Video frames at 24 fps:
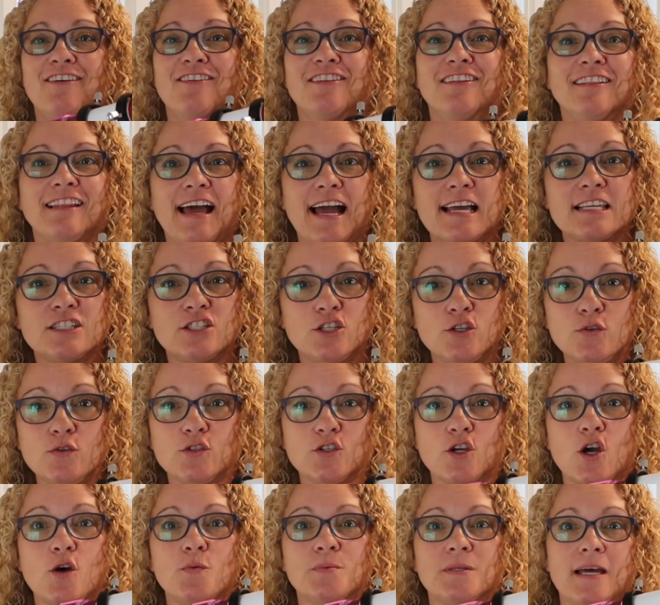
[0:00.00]
They're the last two
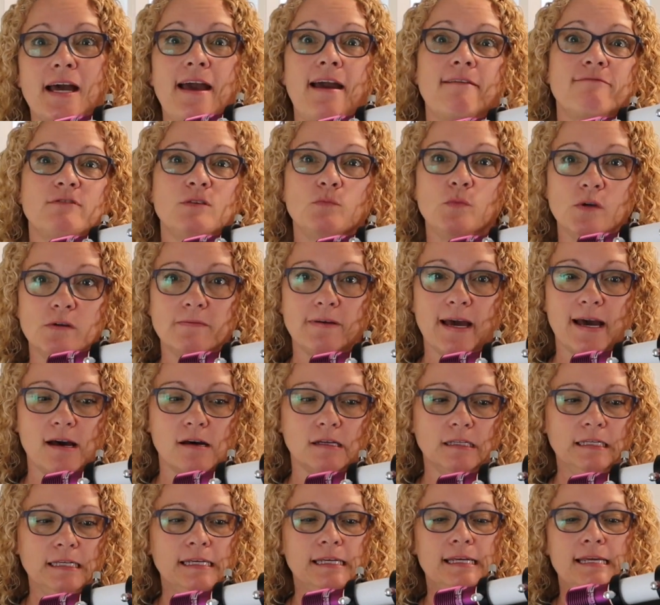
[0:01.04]
scopes I have to move
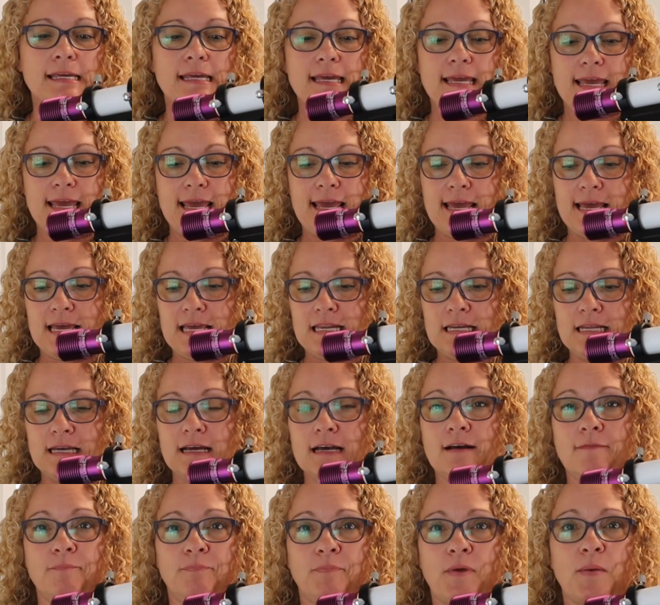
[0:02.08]
out. And
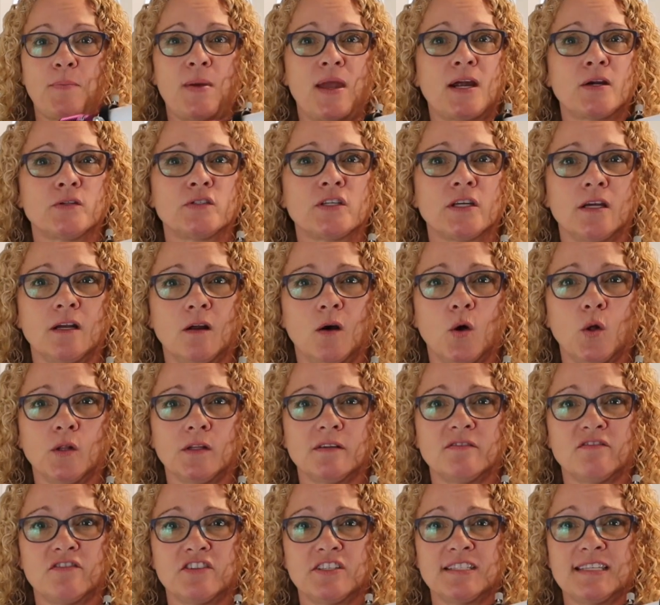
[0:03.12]
um, my parents are going to hold
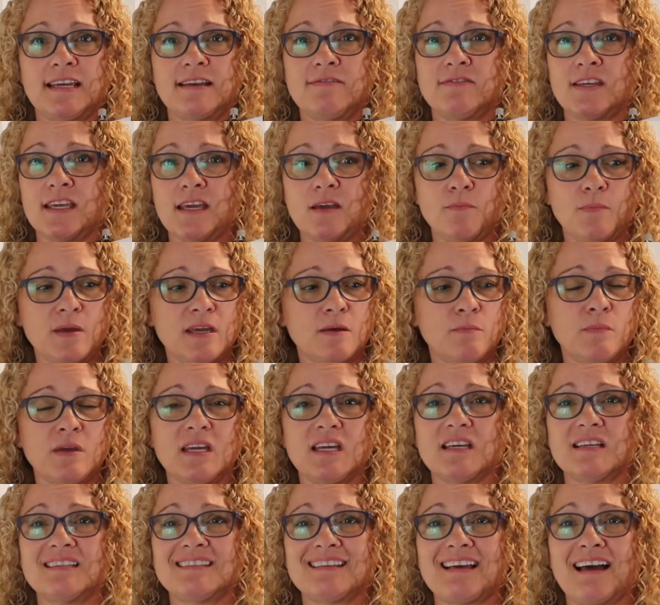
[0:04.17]
them for safekeeping
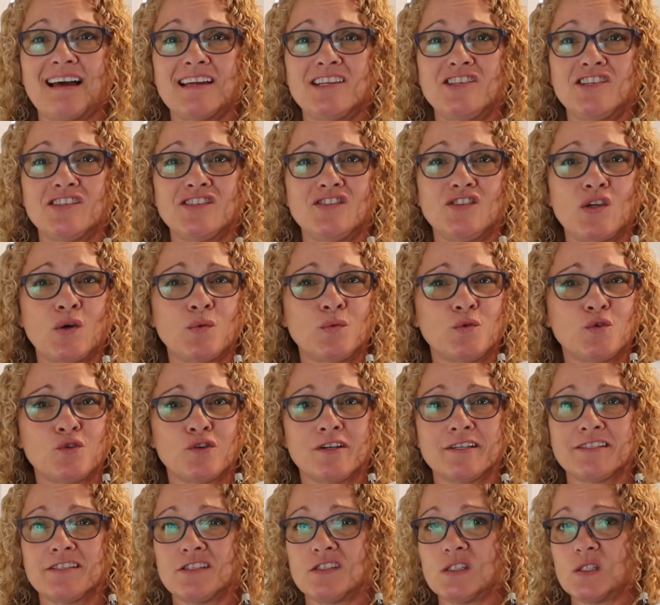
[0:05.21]
because I just don't
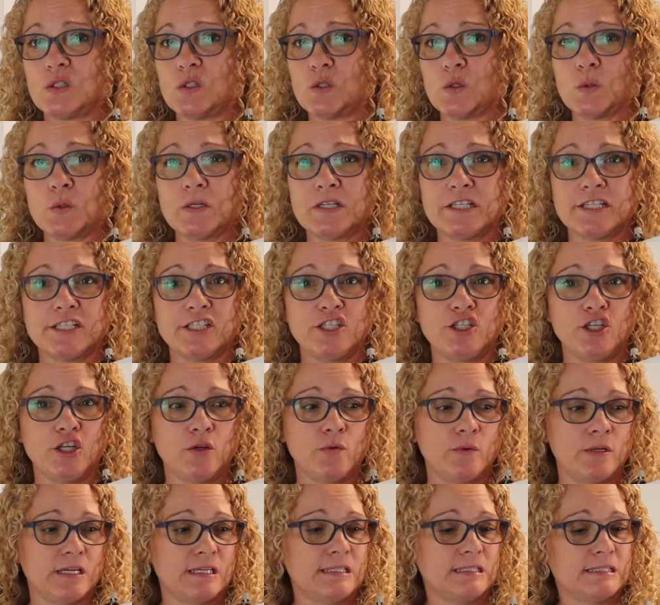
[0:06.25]
trust storage
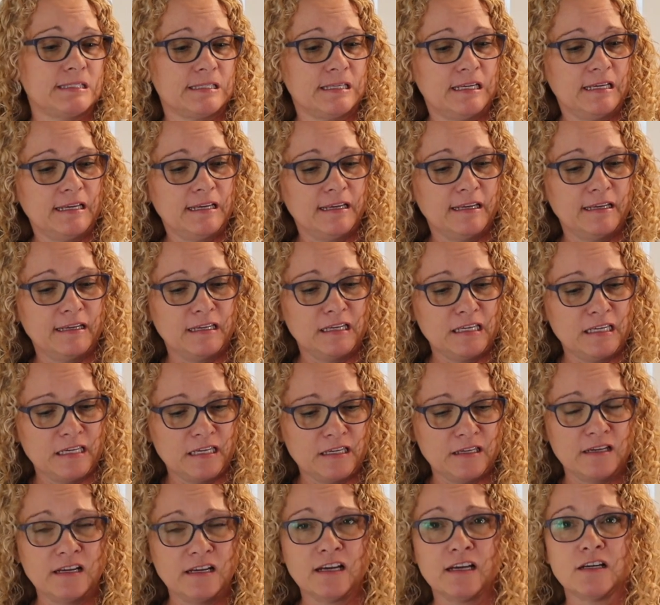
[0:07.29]
units,
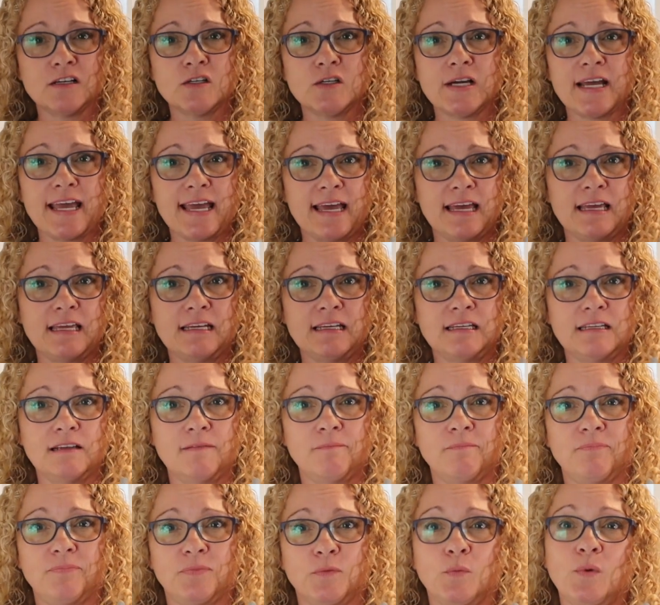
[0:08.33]
you know, and
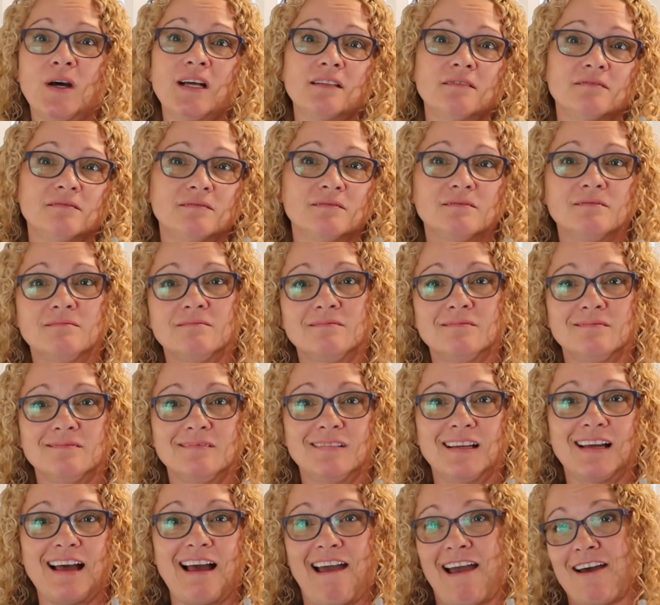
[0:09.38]
well,
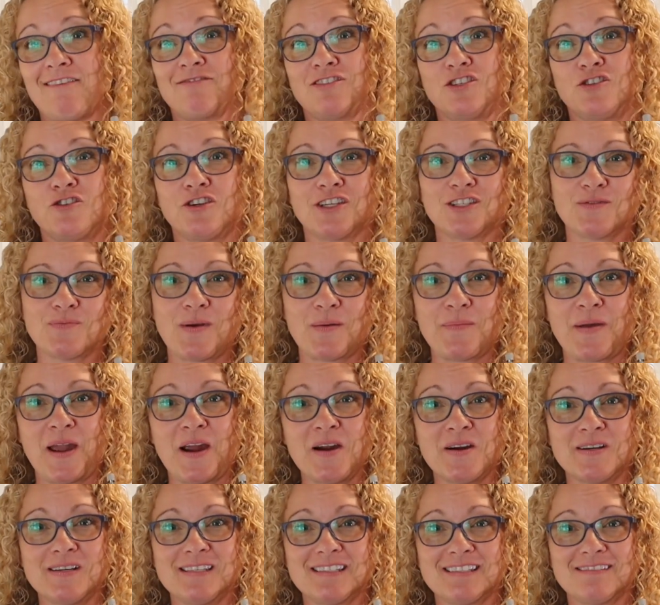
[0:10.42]
I have to trust my
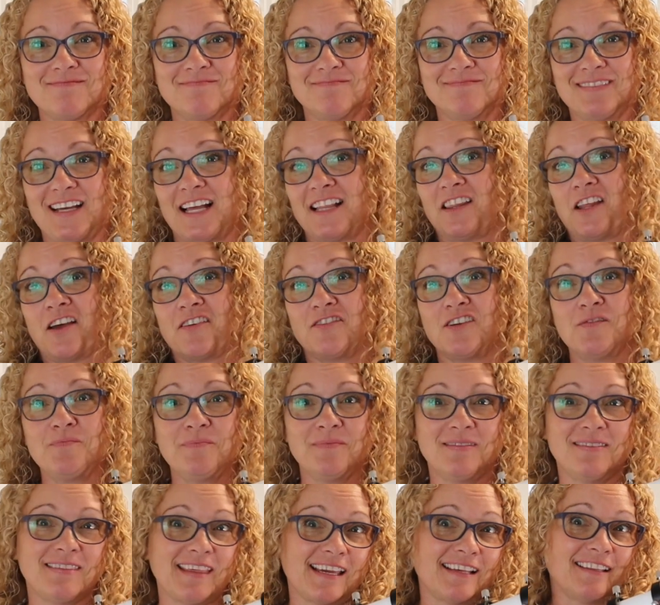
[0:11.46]
parents. I love them.
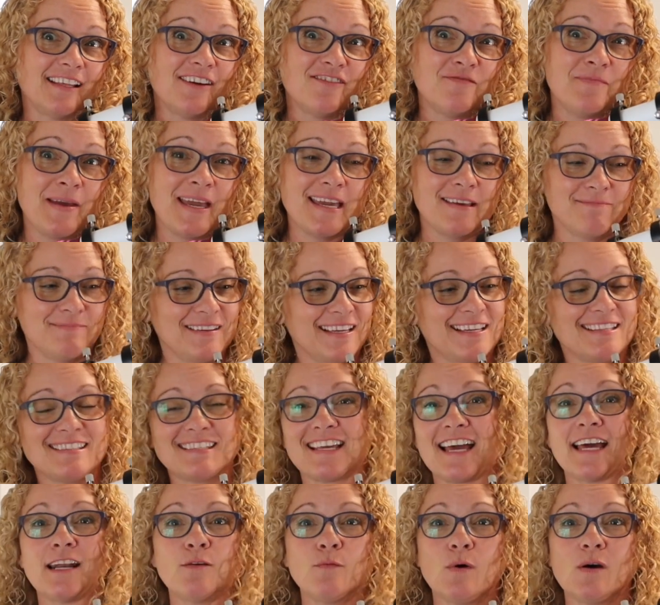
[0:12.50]
They love me. It's
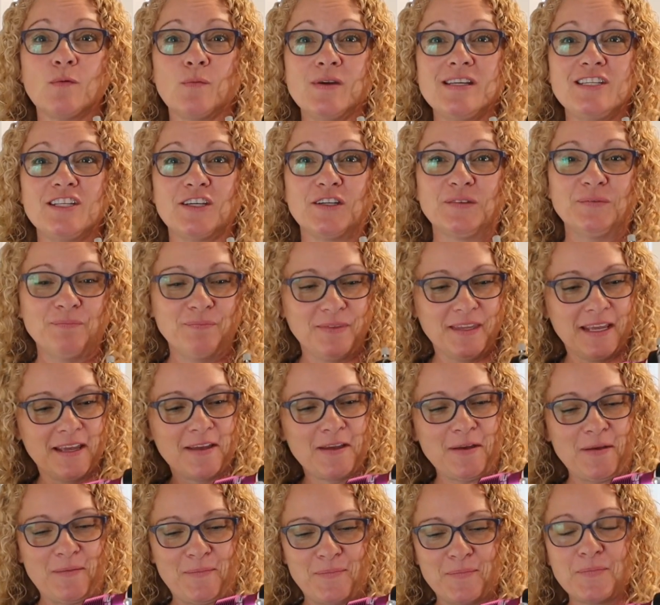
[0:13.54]
kind of what we do.
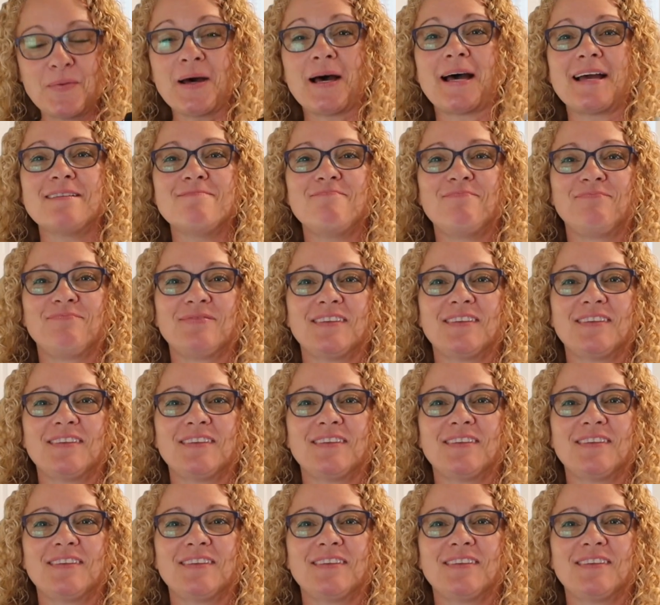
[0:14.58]
But